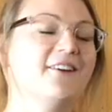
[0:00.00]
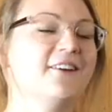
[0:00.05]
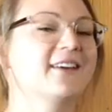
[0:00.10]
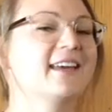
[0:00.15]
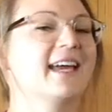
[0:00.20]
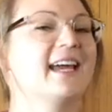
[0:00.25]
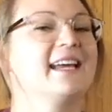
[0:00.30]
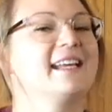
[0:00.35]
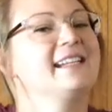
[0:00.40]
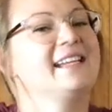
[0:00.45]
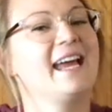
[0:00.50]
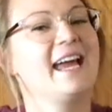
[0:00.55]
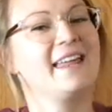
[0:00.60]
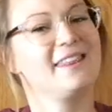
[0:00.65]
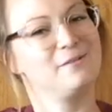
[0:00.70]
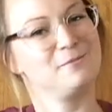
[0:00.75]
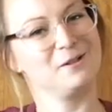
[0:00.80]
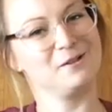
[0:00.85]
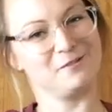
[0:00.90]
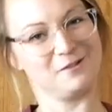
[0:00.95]
Okay, now
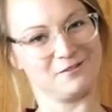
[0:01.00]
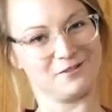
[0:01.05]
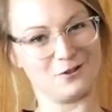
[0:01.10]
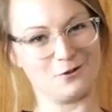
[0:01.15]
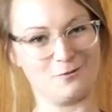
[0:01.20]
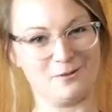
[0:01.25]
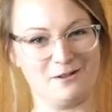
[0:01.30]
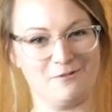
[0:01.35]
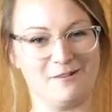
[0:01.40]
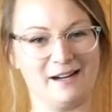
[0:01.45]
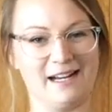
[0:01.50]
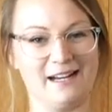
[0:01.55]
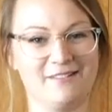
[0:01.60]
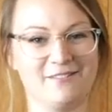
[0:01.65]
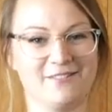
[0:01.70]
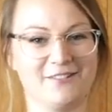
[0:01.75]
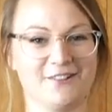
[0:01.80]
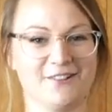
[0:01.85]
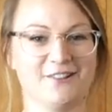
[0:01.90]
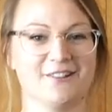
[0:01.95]
the bit we've all been waiting
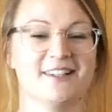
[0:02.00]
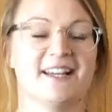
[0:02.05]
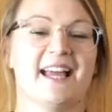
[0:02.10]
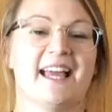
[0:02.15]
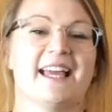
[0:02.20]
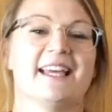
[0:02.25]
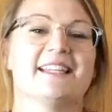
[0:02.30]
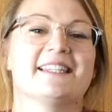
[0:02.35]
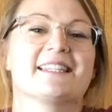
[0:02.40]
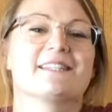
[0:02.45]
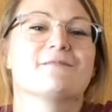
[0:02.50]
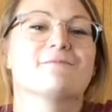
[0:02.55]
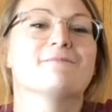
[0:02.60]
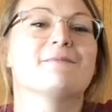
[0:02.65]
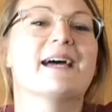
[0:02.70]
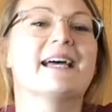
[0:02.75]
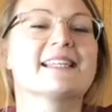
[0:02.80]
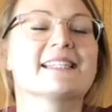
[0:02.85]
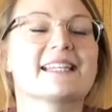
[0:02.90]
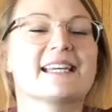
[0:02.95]
for, some
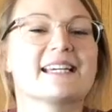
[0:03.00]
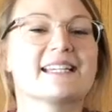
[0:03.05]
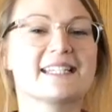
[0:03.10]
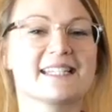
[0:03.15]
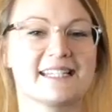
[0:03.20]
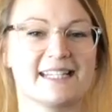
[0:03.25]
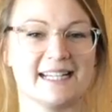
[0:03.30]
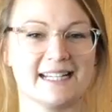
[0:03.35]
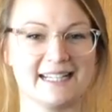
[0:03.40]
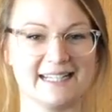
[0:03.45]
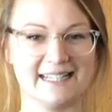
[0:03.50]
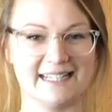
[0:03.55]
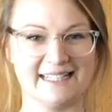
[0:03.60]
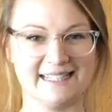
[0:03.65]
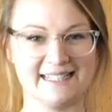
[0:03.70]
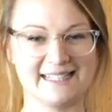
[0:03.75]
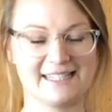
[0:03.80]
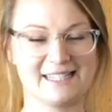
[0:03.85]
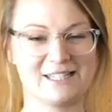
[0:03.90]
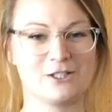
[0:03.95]
massage
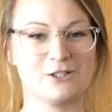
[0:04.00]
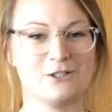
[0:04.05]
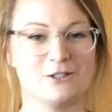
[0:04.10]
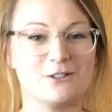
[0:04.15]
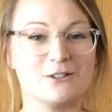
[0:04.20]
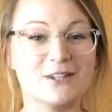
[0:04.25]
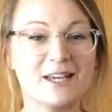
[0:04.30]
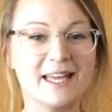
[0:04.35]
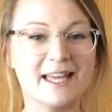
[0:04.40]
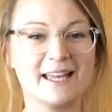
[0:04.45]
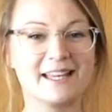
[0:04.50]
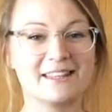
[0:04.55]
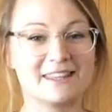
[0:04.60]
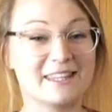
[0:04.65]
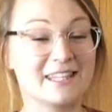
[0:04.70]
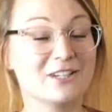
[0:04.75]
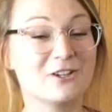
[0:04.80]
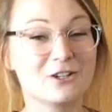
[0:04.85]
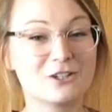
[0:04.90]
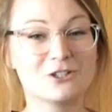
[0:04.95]
techniques
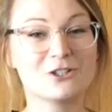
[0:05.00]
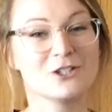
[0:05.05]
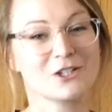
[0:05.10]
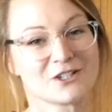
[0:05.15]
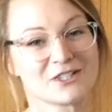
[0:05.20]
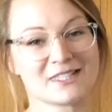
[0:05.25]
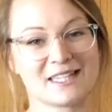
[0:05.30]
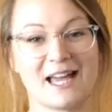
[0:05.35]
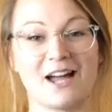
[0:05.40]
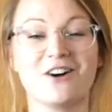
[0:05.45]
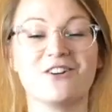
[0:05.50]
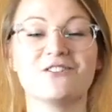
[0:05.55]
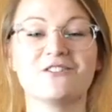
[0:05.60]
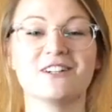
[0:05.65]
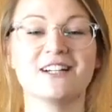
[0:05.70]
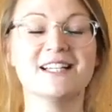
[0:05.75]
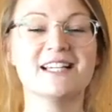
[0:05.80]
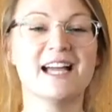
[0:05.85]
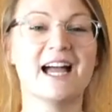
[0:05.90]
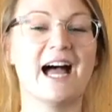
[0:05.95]
that you can do yourself
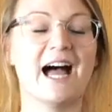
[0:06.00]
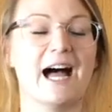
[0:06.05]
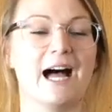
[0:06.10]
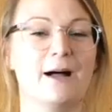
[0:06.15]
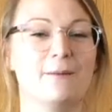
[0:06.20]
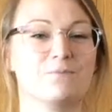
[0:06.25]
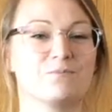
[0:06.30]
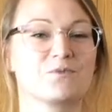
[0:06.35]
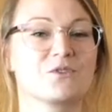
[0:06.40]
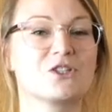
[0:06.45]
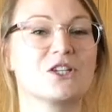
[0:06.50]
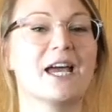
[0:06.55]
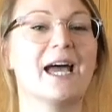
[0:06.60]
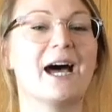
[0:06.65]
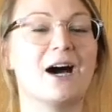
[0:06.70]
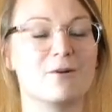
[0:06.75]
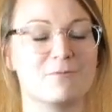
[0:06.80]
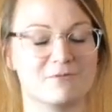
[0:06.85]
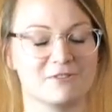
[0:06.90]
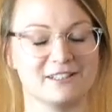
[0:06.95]
to
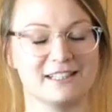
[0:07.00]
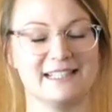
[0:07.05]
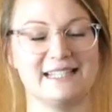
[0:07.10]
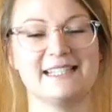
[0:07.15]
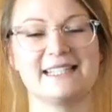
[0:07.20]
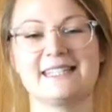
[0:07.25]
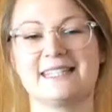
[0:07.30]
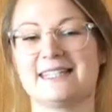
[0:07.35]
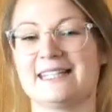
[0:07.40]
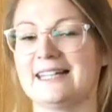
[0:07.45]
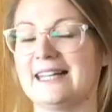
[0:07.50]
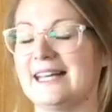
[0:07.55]
help release the